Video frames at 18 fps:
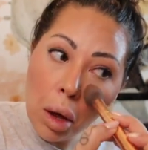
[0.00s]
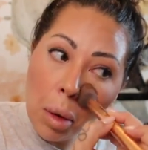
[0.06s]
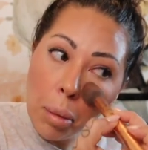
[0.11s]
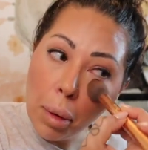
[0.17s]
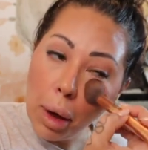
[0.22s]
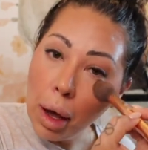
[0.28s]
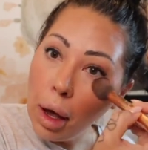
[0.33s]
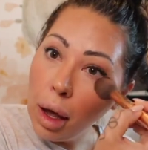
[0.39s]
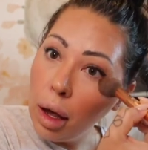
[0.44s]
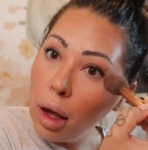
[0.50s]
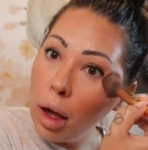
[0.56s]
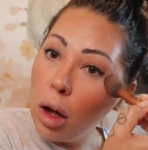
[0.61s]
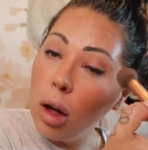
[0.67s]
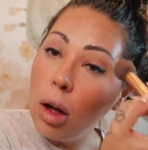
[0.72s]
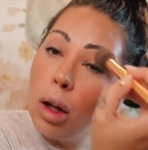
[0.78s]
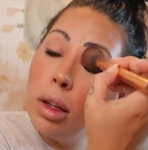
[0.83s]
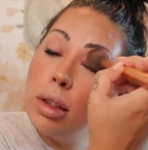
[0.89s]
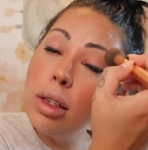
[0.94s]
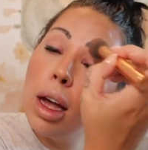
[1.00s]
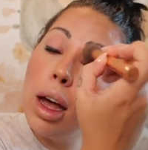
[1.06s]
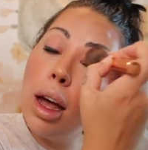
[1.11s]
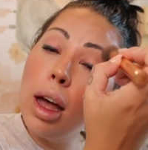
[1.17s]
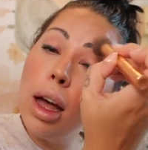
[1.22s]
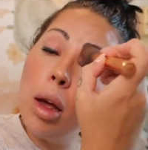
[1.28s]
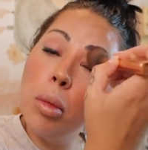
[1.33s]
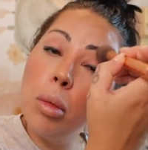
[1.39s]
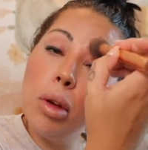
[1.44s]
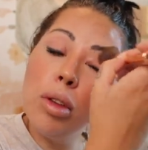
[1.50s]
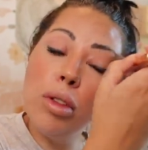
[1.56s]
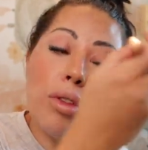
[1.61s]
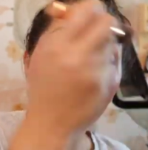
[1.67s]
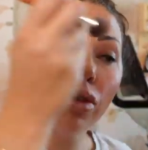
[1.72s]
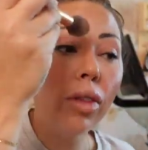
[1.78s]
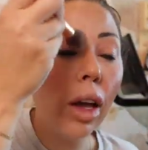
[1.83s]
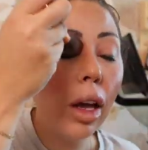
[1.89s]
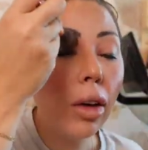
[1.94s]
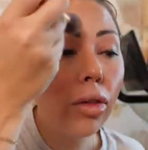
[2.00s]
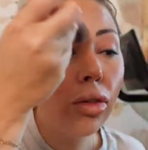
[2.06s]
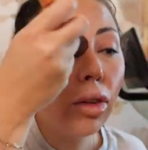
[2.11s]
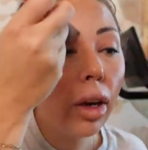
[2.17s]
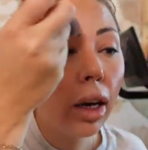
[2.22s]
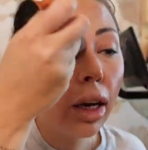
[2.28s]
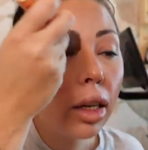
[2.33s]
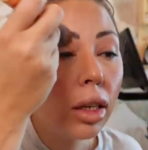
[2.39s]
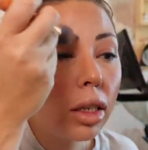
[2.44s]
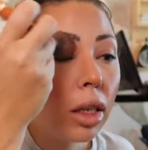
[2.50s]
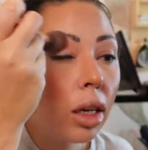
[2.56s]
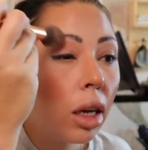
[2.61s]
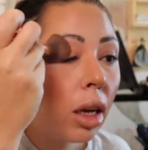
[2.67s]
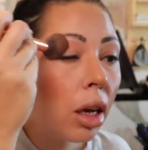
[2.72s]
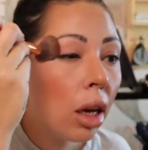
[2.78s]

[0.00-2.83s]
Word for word: my all-time favorite